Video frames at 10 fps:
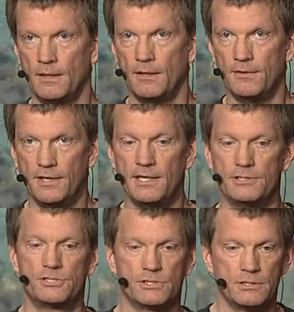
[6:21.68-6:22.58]

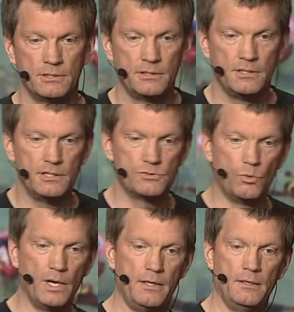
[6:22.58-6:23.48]
This is
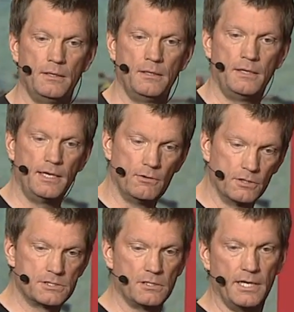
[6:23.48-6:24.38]
what it
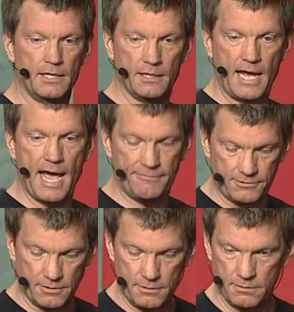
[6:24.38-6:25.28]
looks like after